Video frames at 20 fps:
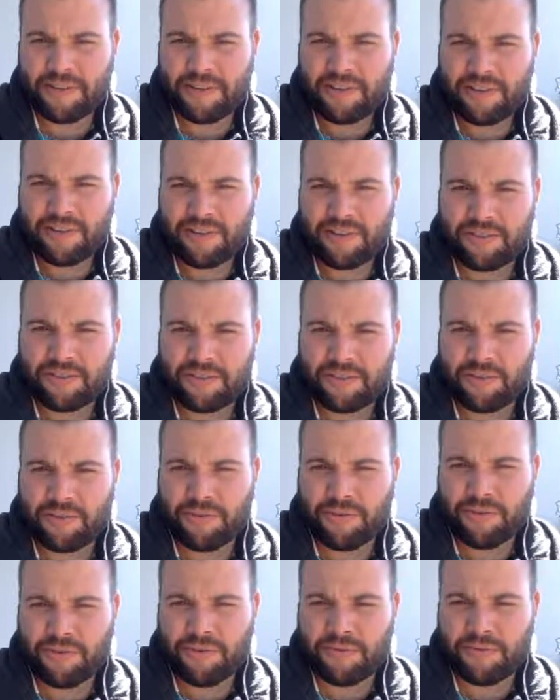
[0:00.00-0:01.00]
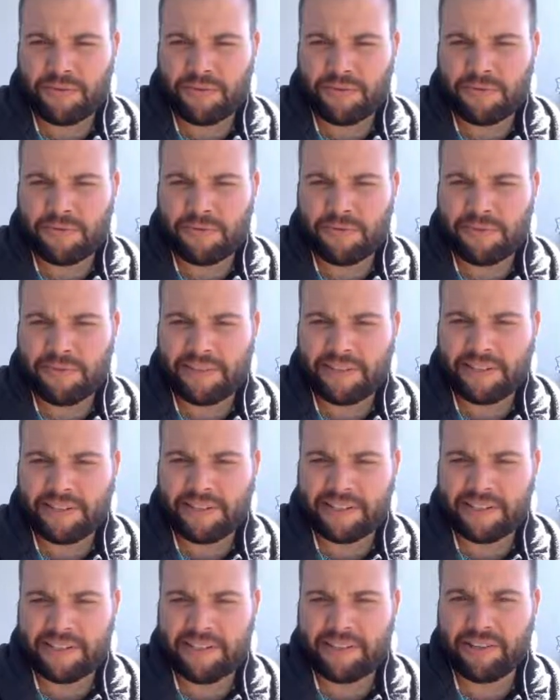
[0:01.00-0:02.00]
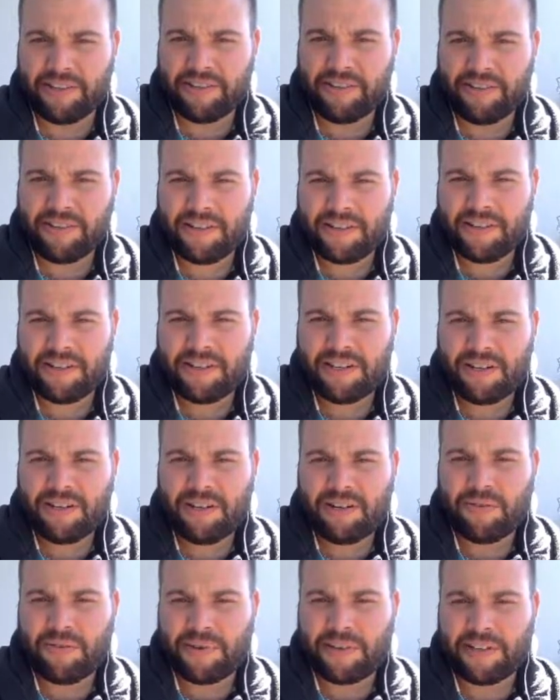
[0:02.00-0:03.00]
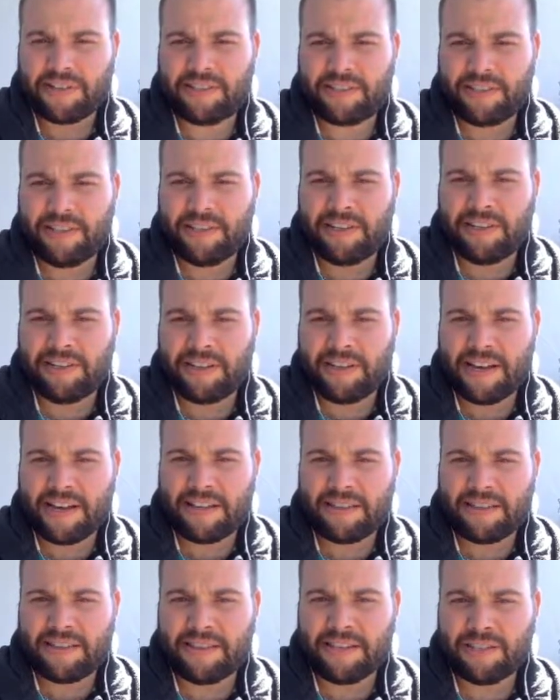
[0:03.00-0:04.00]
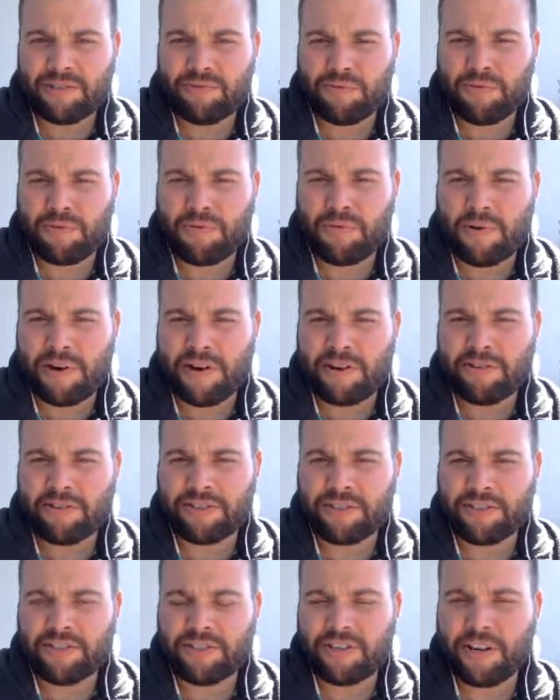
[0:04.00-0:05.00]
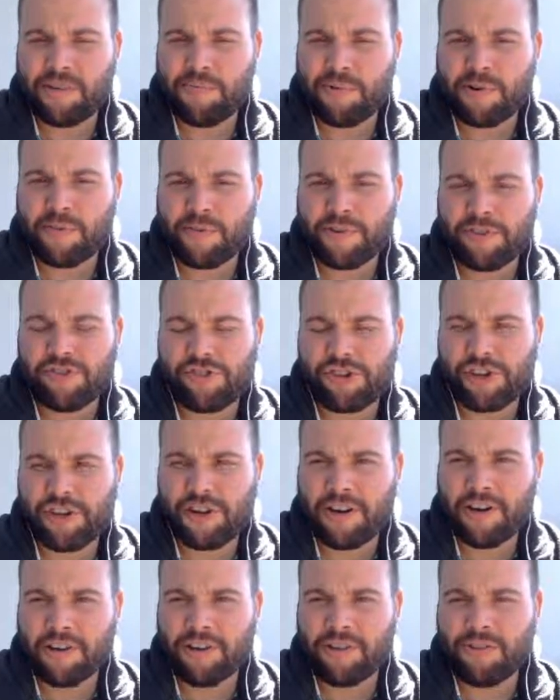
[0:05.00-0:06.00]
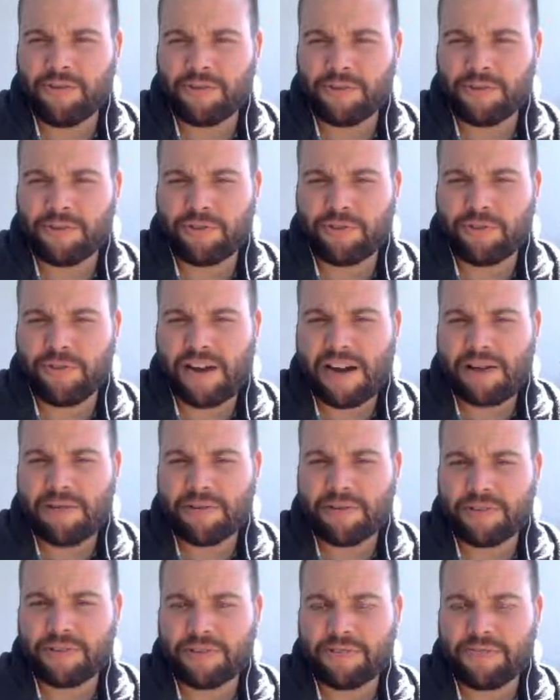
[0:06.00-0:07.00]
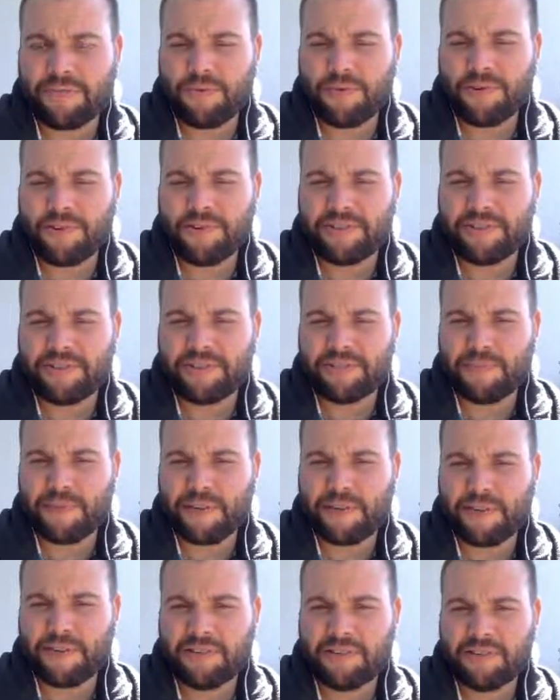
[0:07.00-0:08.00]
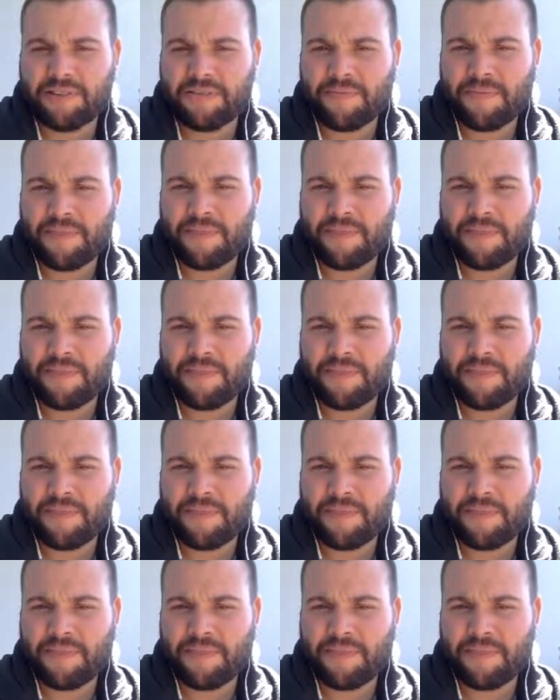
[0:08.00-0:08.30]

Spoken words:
So when we click here, we can see that this requires a stopover in Chicago for 2 hours and 46 minutes.